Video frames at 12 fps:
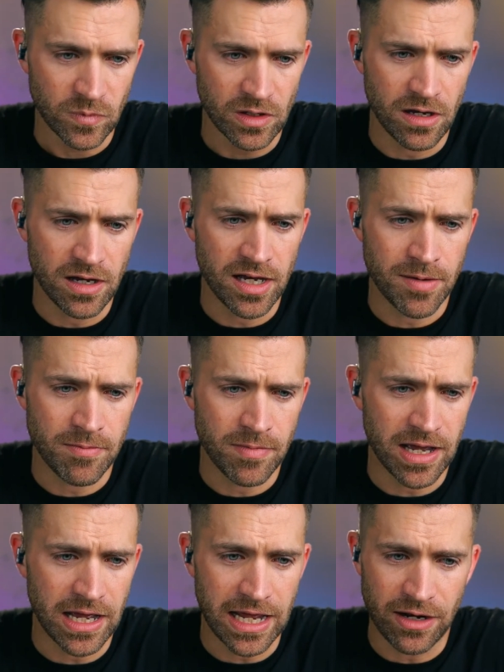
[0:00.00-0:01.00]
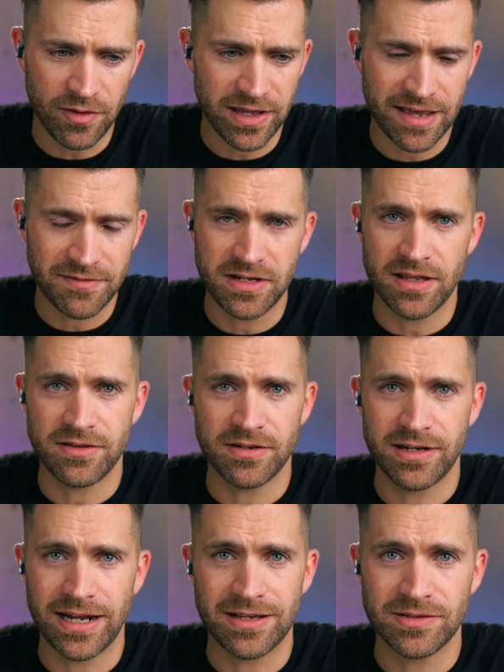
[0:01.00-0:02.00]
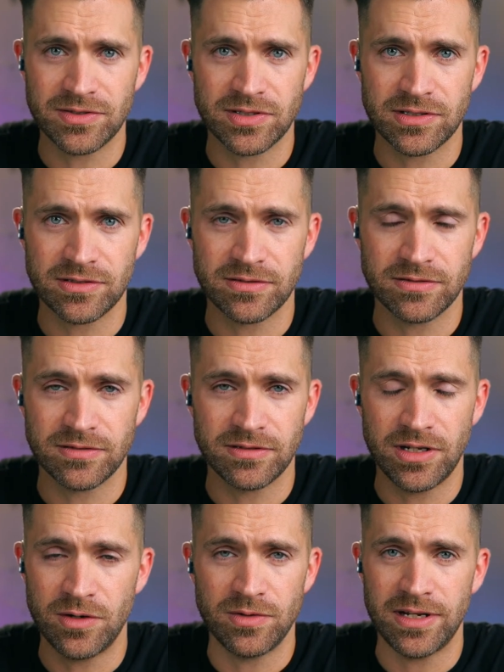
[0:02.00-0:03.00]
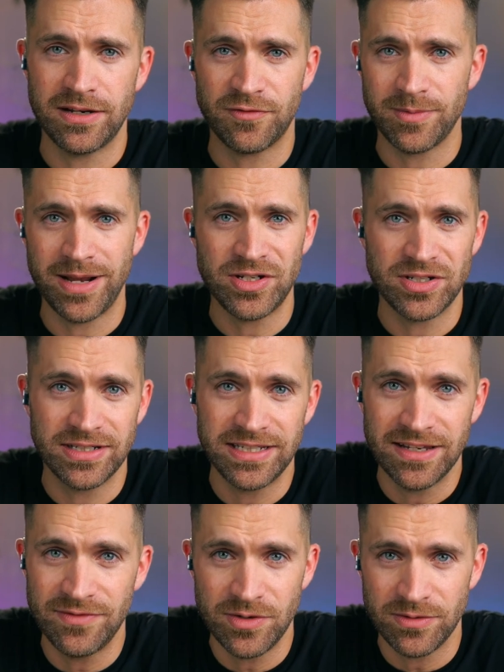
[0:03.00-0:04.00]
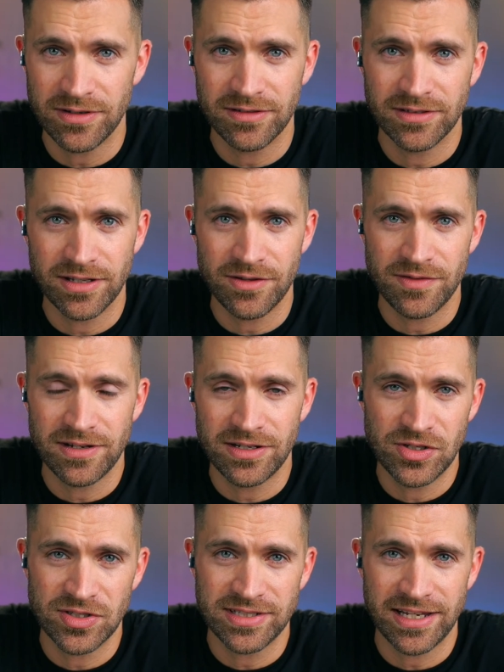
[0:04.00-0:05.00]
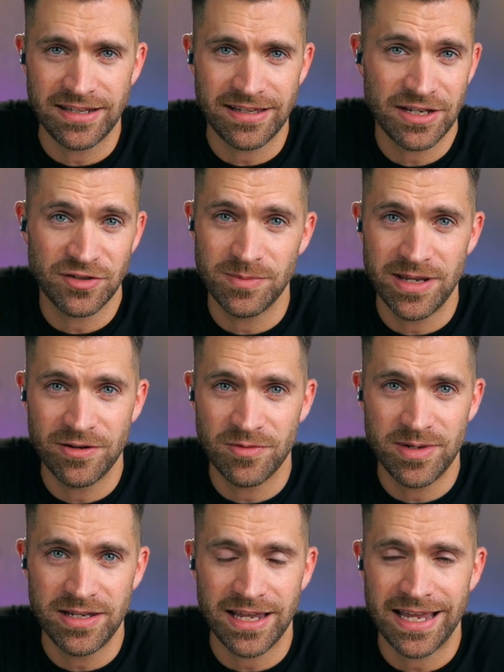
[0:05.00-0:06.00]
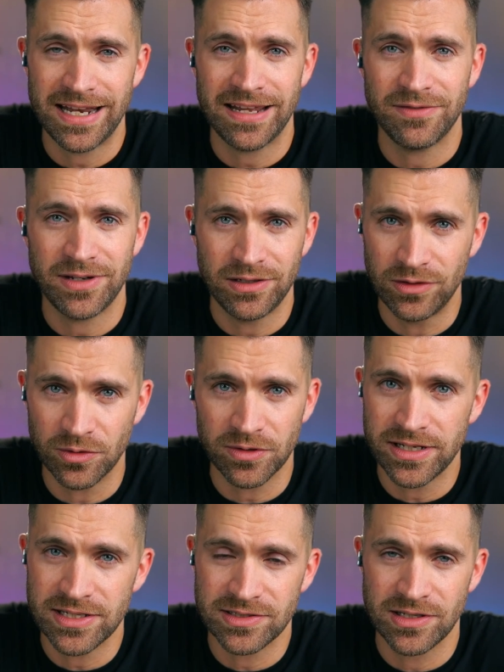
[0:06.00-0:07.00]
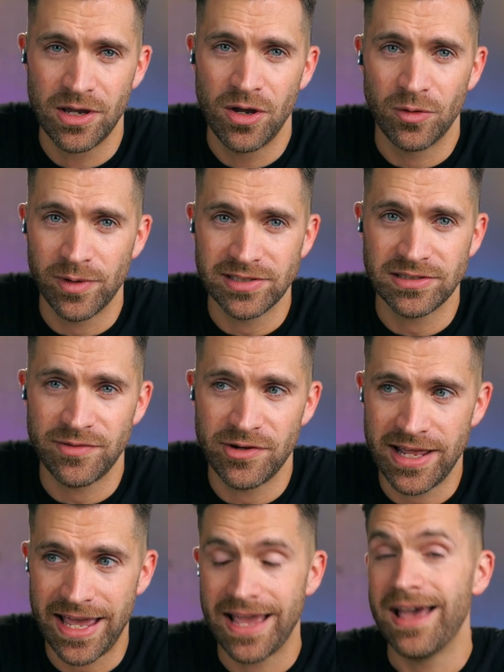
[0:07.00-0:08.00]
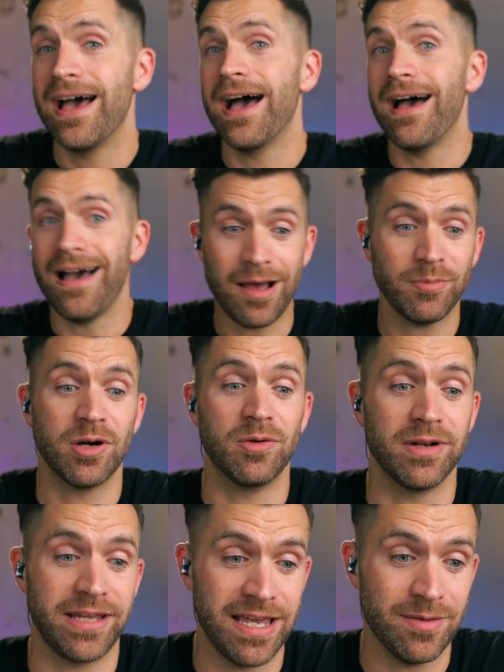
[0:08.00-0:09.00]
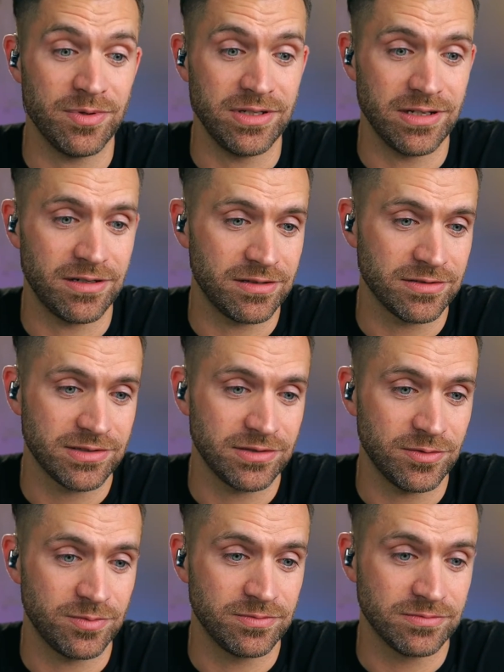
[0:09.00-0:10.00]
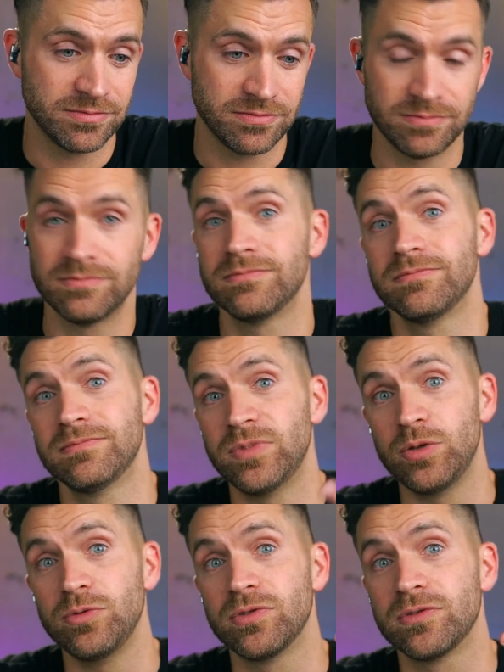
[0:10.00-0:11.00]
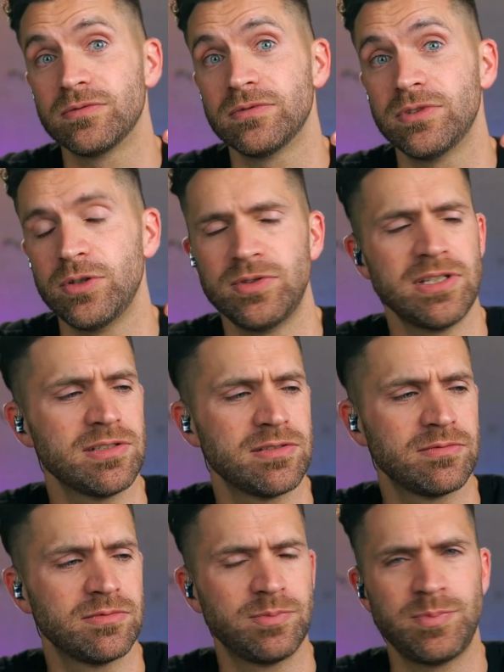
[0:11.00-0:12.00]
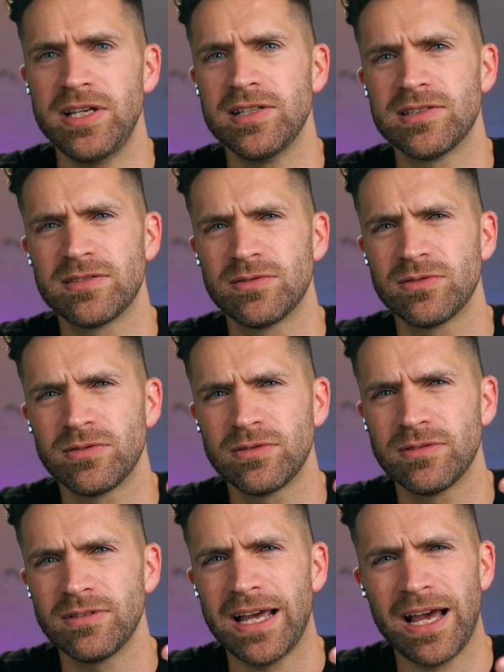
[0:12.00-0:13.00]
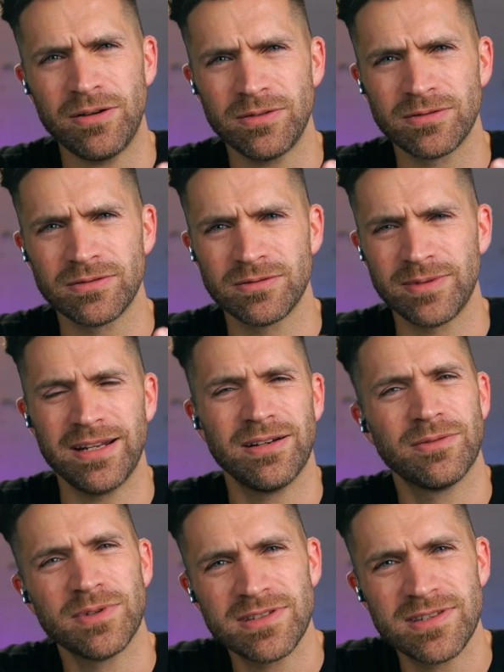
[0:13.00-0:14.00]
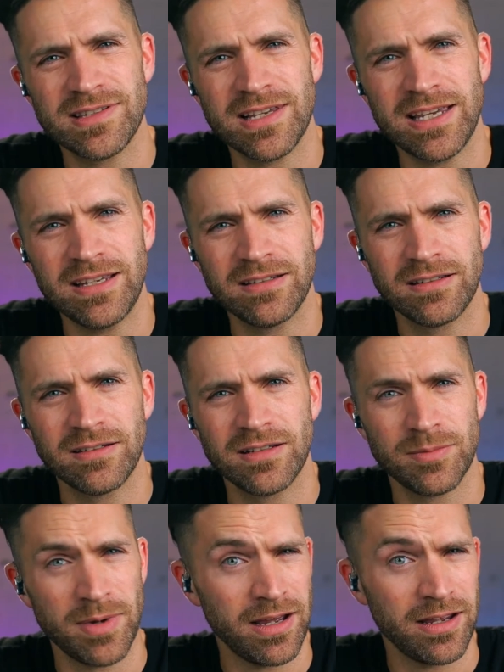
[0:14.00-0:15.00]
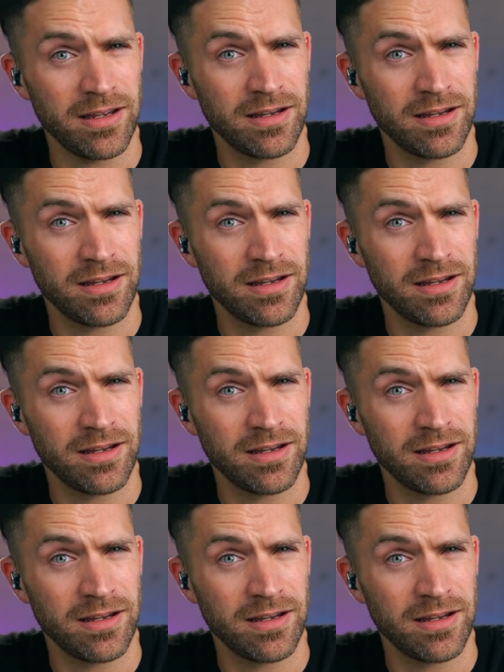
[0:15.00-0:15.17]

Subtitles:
I don't think I have any other house note information to give you other than to just say thanks for being with me and have a glorious rest of your day. I'm going camping, y'all. So deuces, peace out. Wait, what's the saying? Goodbye.